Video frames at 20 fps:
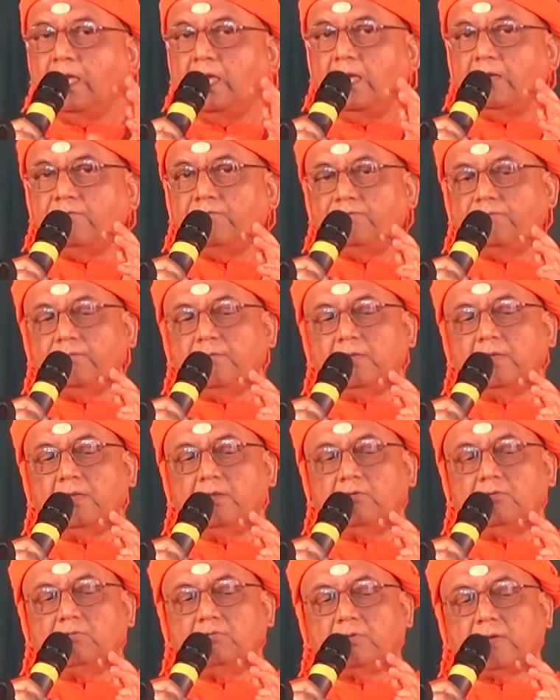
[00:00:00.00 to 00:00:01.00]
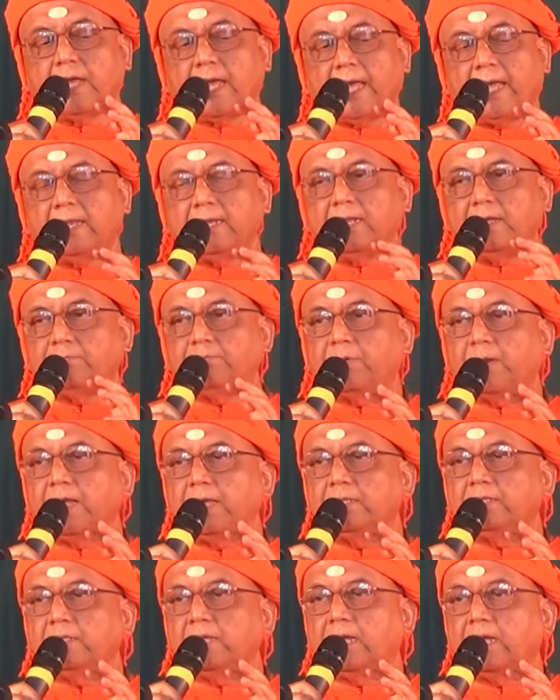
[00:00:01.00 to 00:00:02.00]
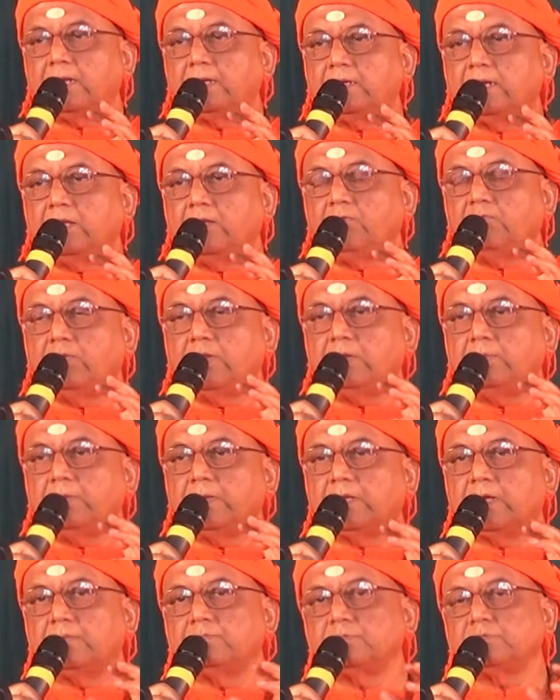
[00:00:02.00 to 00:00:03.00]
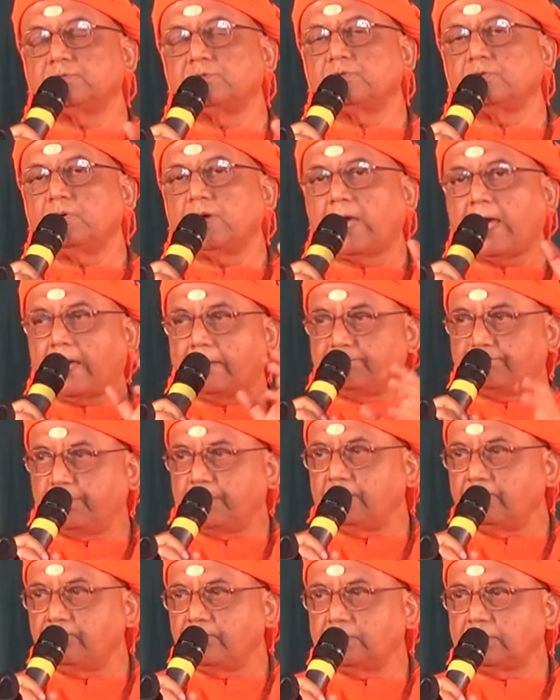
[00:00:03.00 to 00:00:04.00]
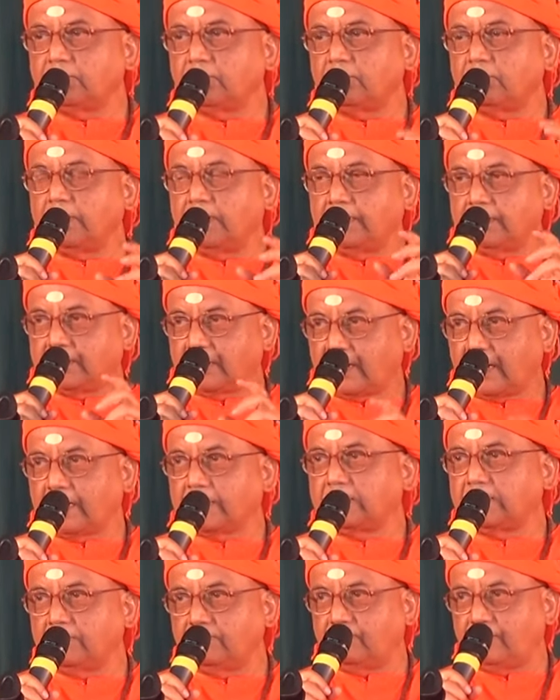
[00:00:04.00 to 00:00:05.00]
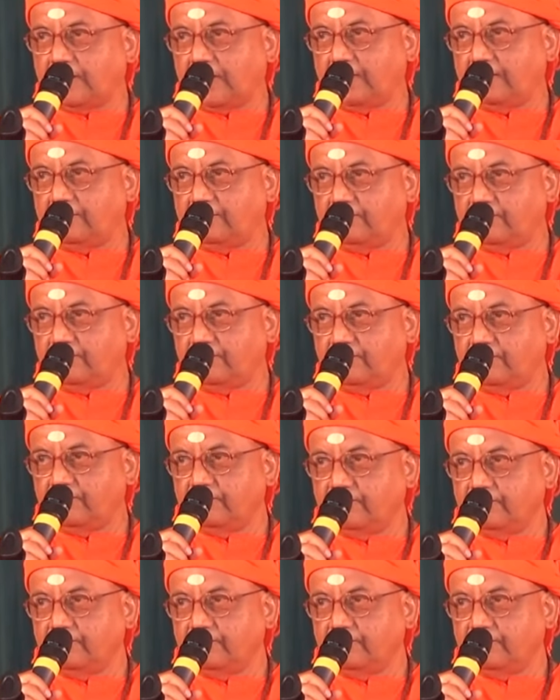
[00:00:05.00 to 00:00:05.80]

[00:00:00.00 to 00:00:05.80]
If you can apply that, you will become so happy with your interactive life